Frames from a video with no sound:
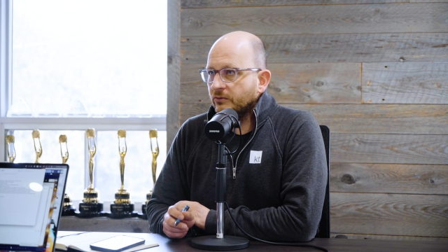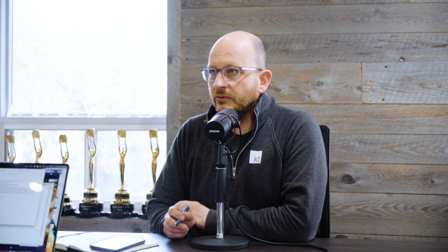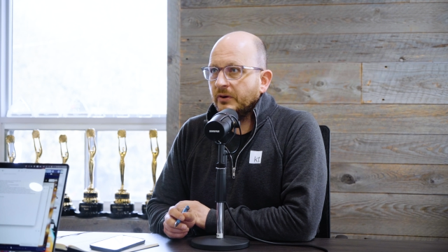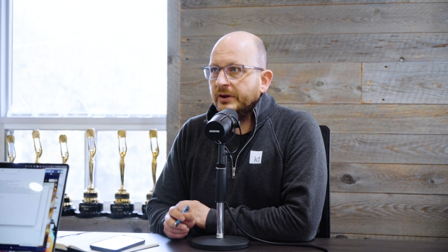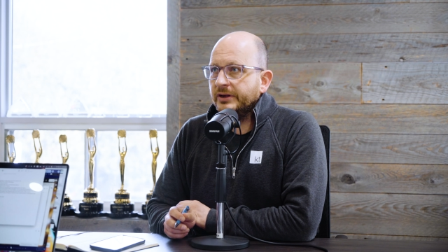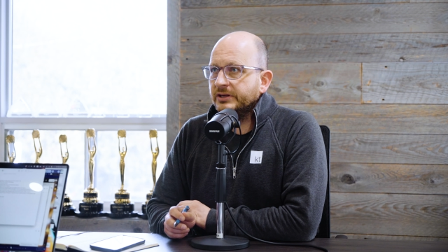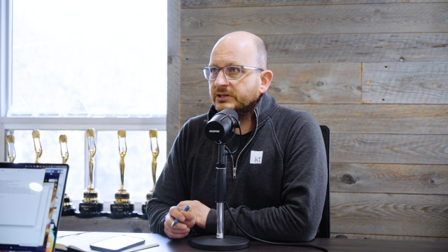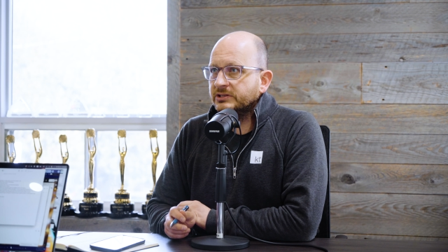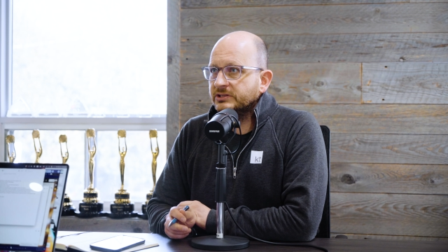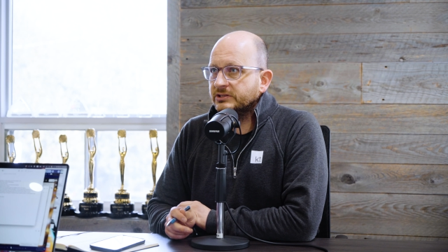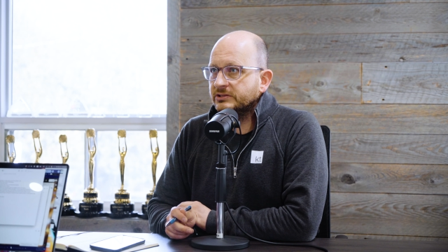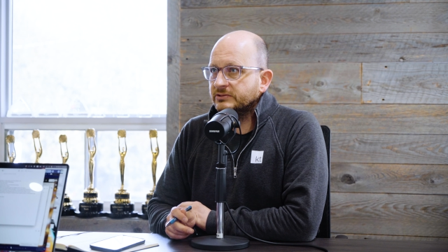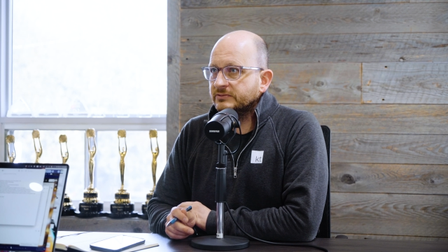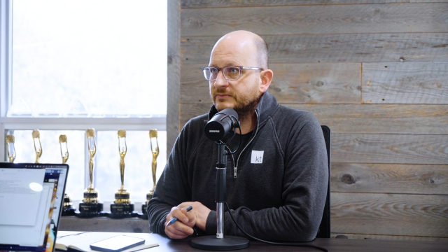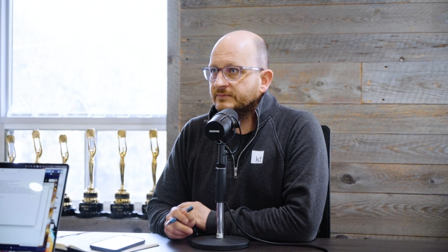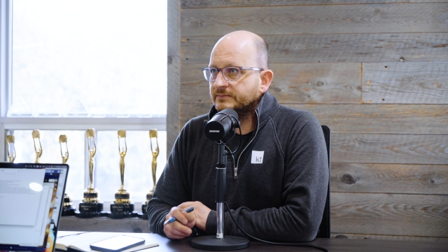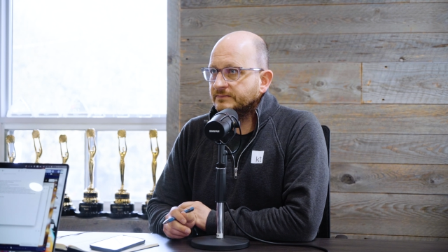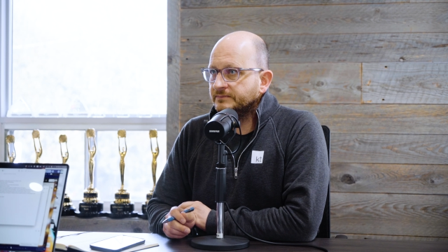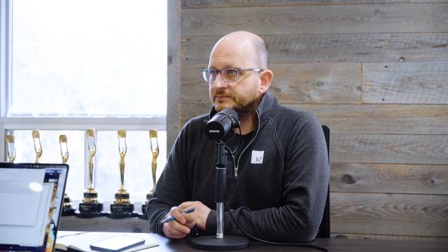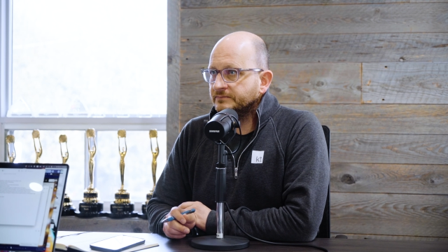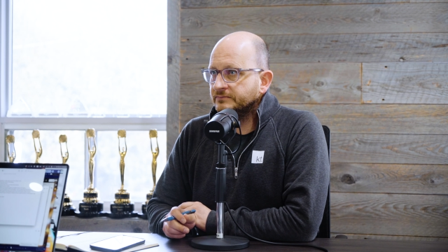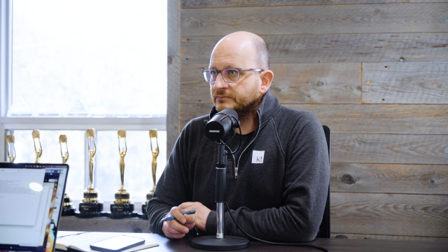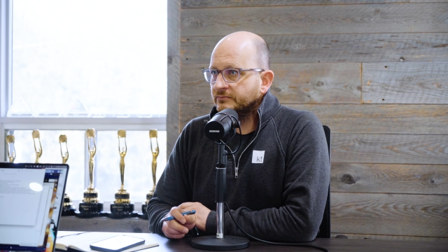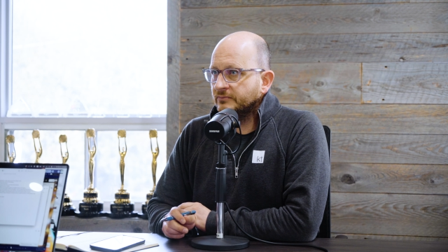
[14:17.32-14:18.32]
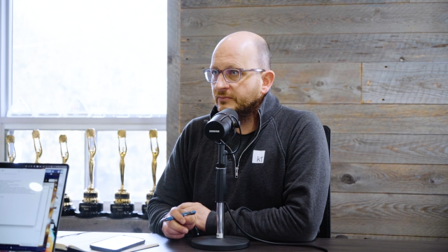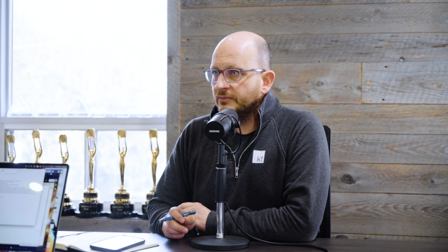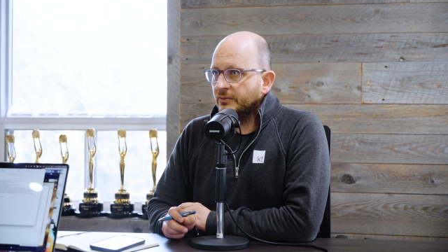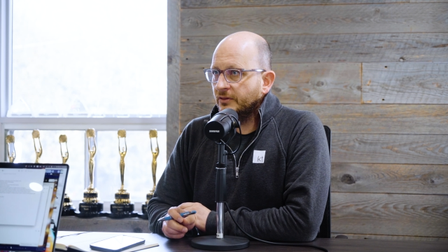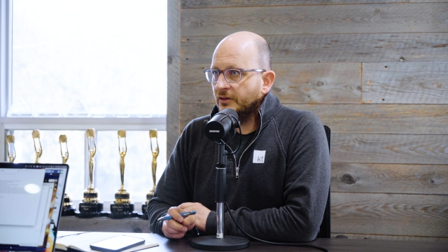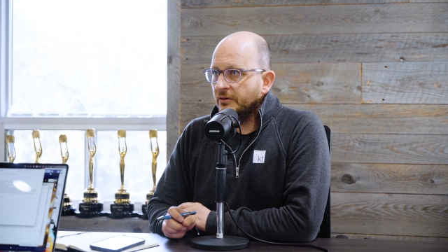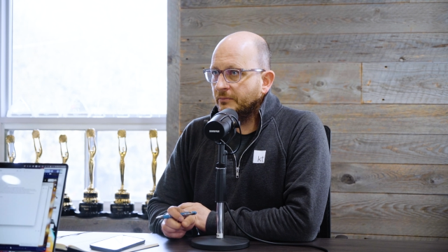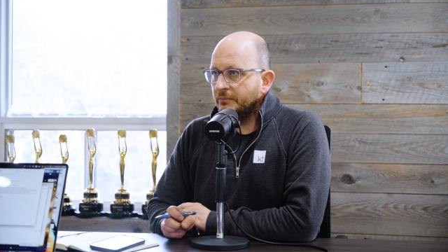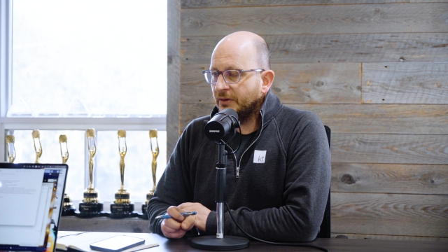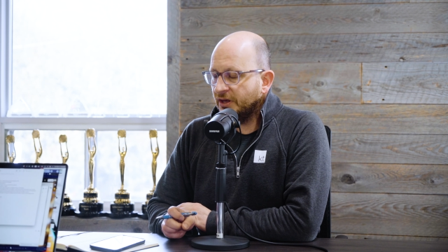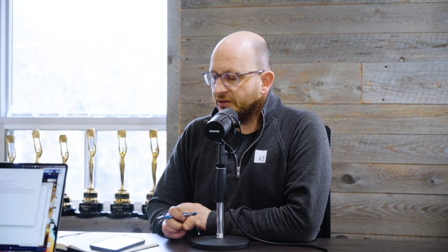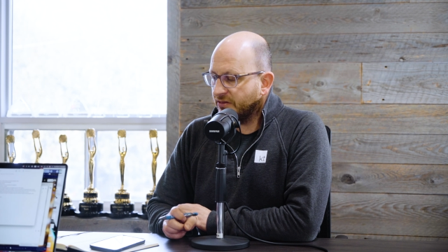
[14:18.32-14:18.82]
it right and
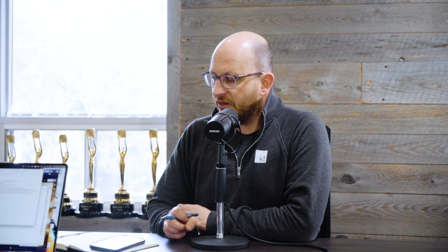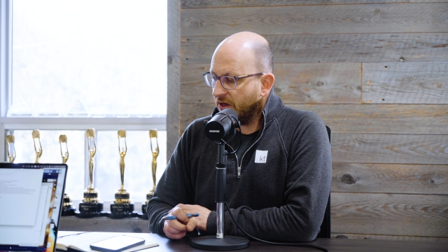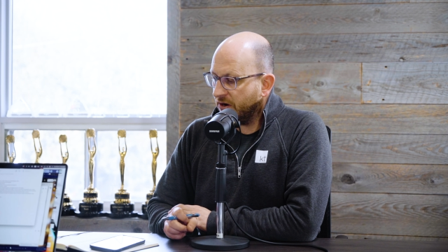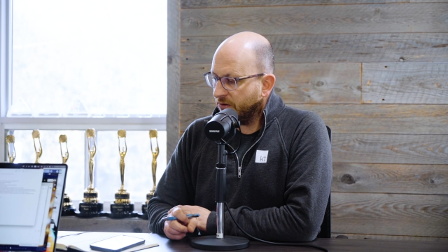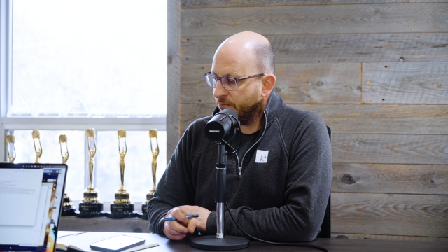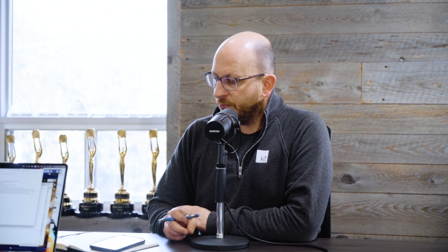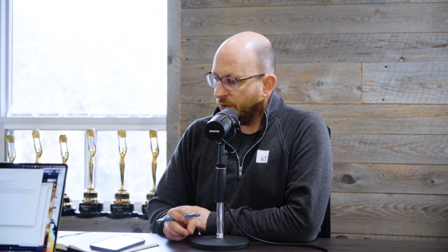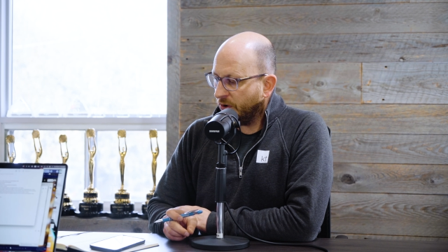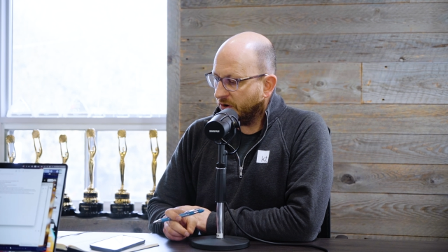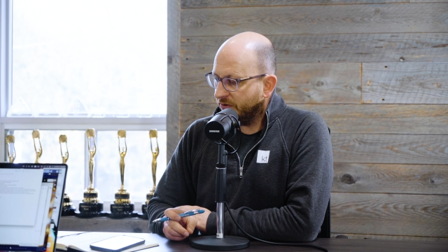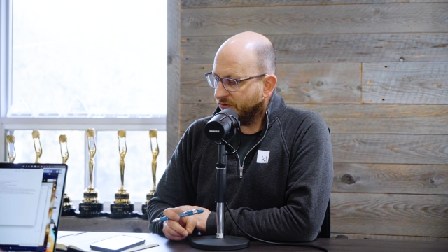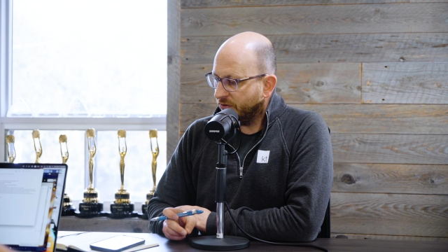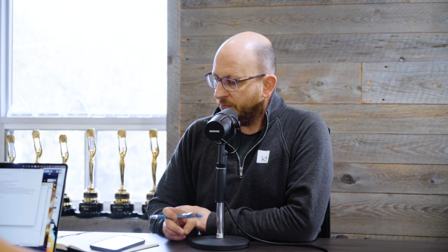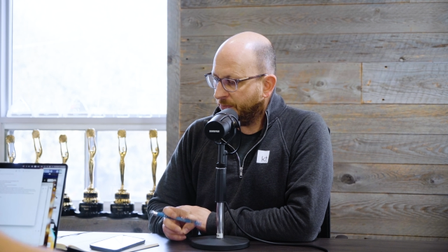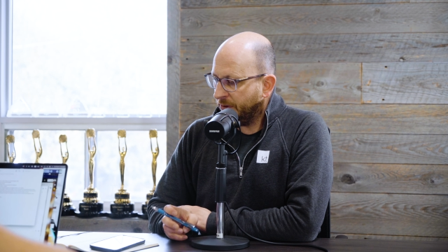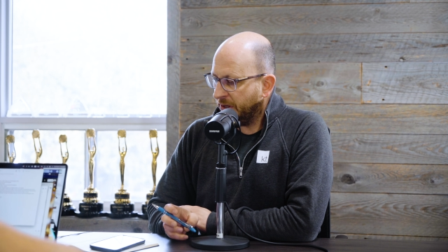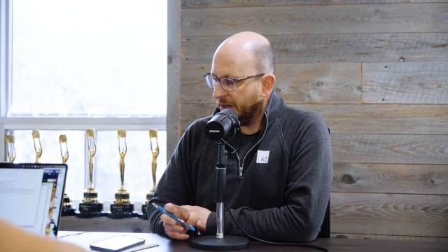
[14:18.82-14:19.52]
make that a part of the